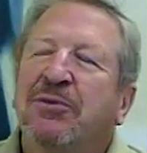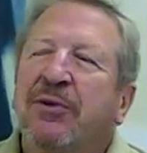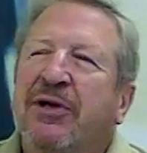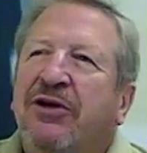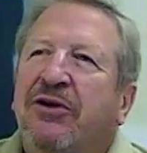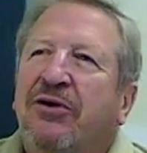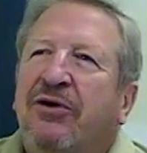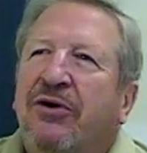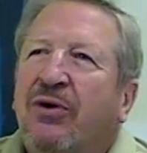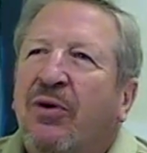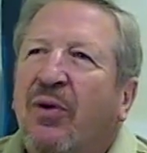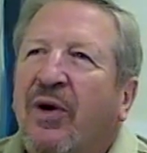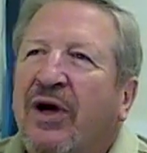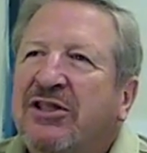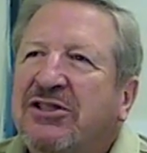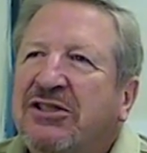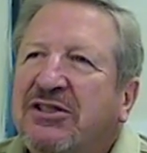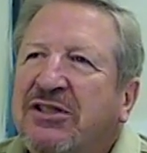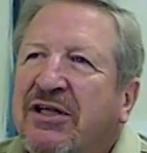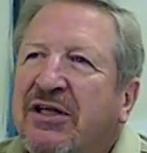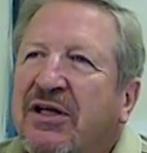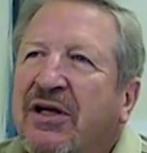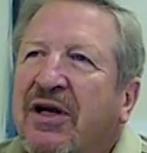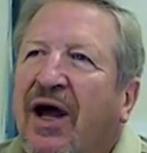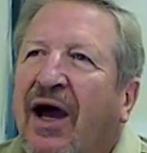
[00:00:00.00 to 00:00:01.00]
me to a
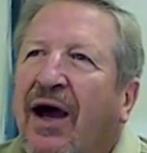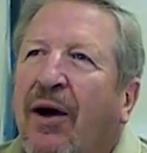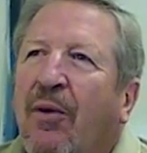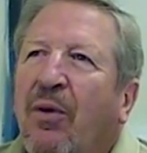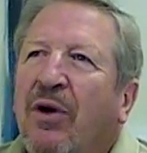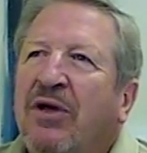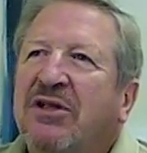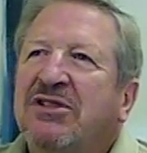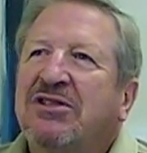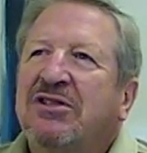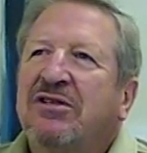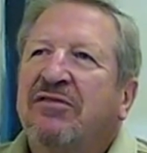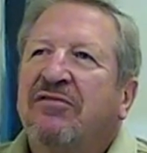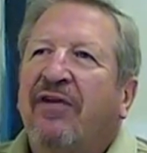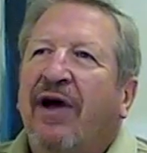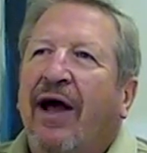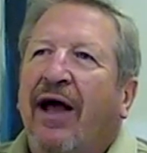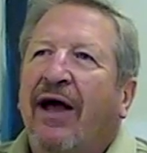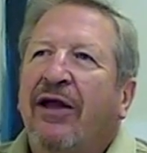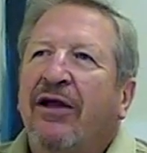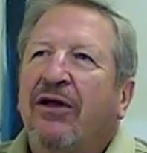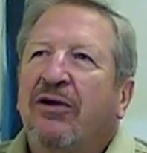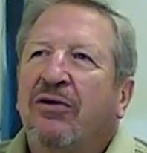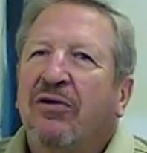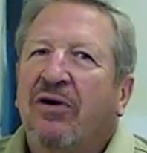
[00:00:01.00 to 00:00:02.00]
question, what's the
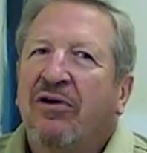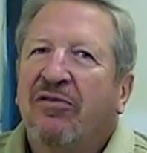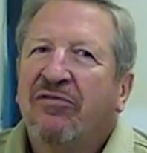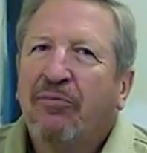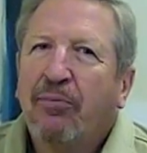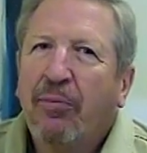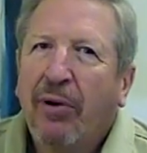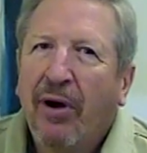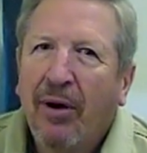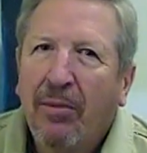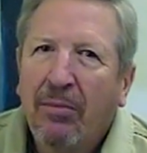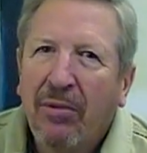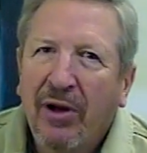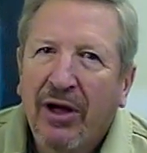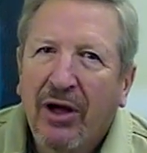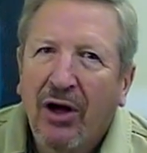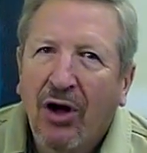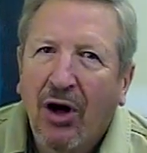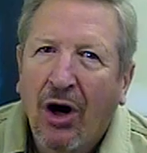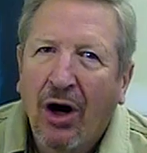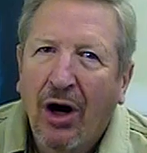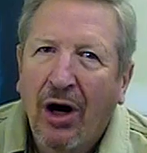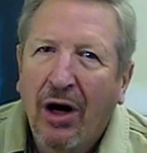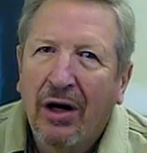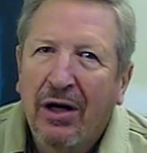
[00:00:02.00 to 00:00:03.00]
value of public
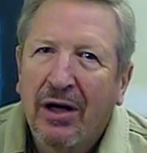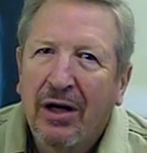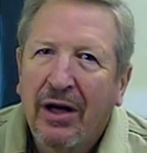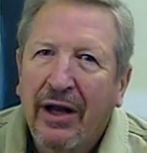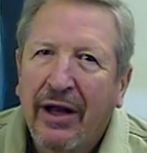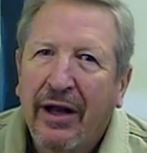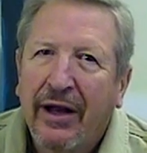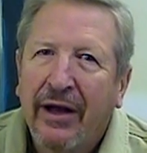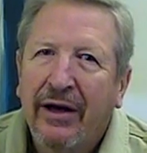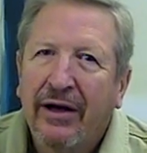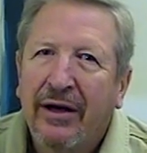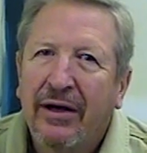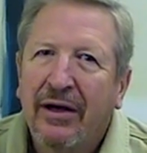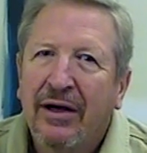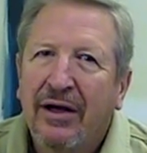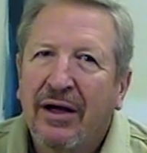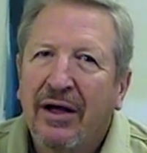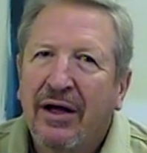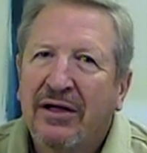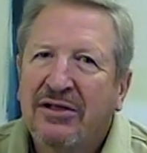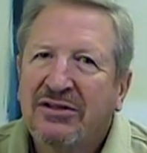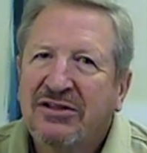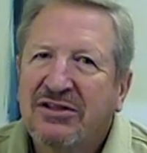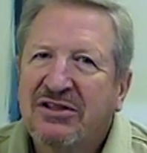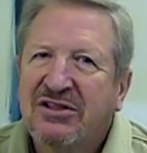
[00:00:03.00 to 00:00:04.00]
art in
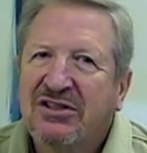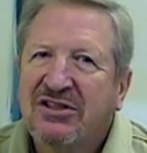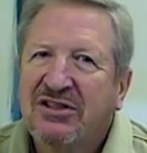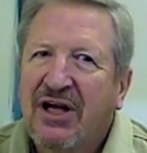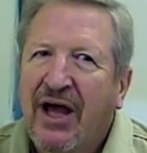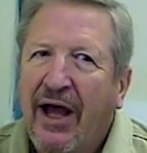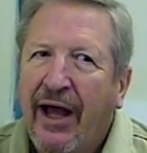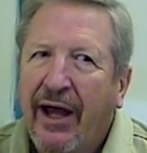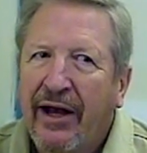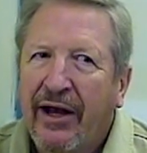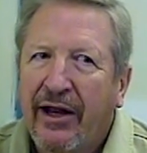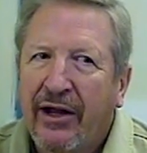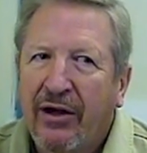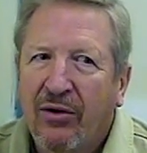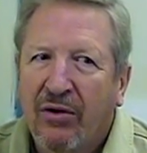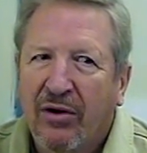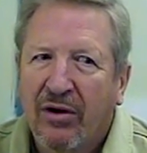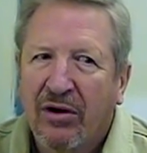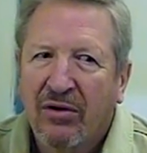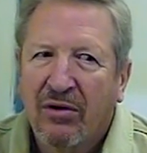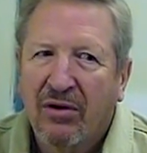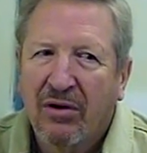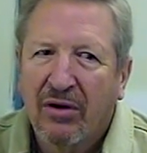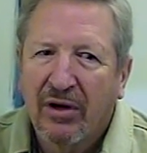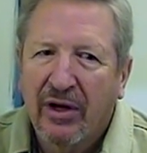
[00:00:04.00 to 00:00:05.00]
a society
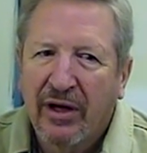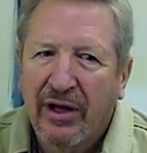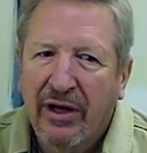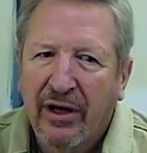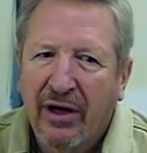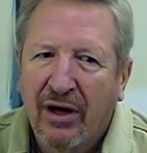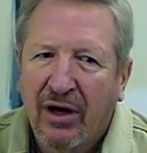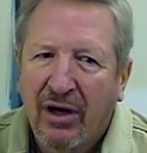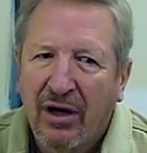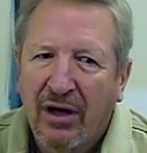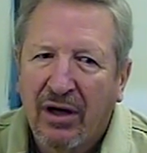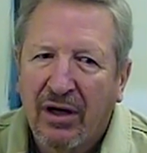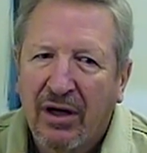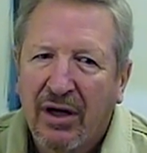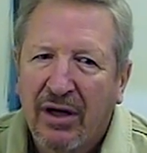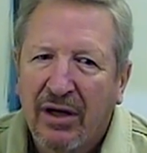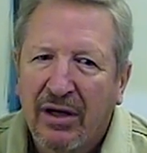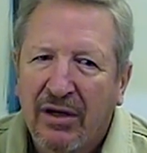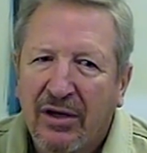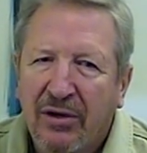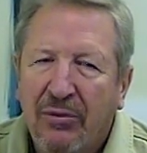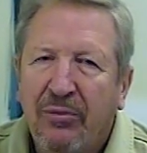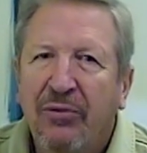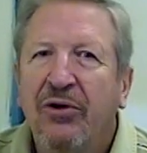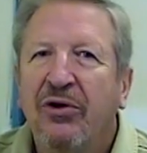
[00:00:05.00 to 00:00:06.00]
or in our
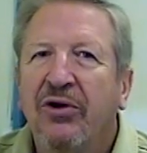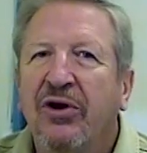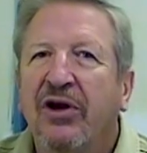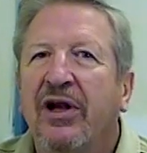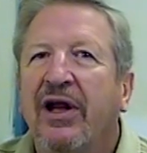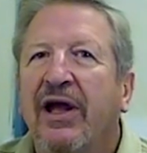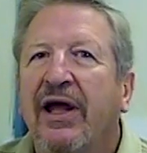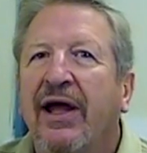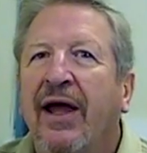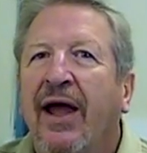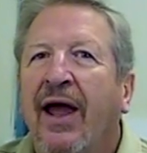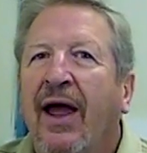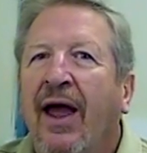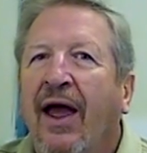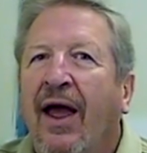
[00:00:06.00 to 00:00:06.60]
community?